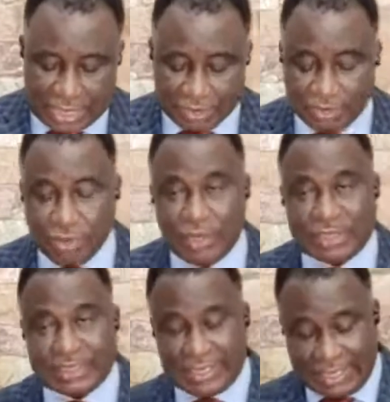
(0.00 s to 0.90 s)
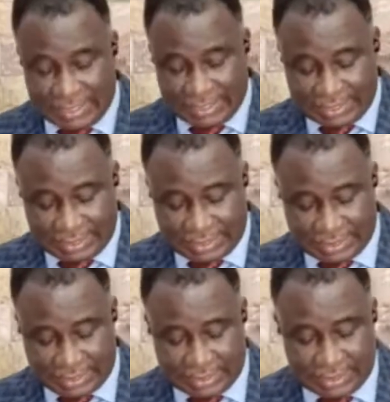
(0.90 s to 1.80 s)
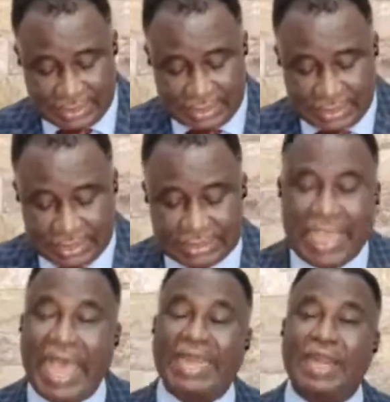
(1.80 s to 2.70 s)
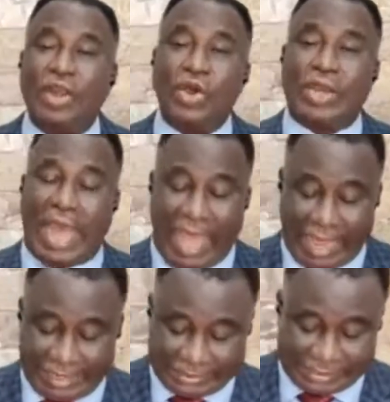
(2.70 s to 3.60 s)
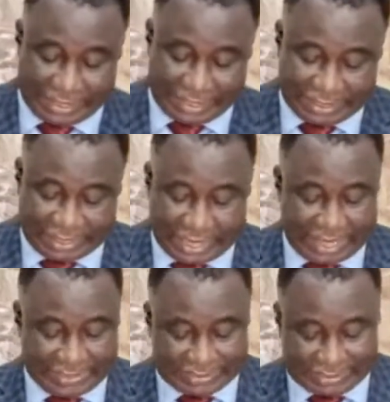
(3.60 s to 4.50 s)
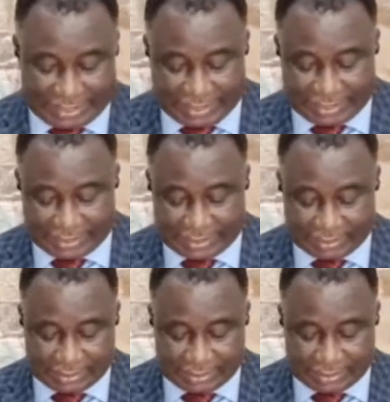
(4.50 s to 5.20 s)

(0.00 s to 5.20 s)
And you know what he said? He said, and the Lord answered and said,